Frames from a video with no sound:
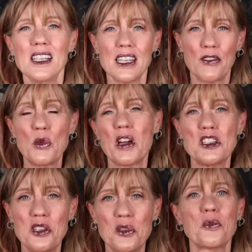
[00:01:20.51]
If you want
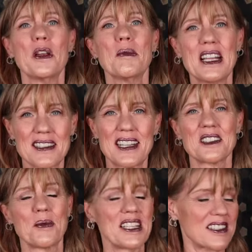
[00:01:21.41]
to do 3 months,
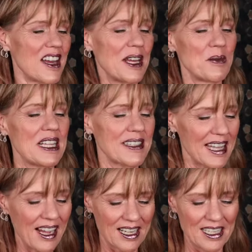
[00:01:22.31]
6 months, 9 months,
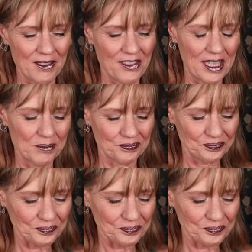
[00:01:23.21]
that kind of thing.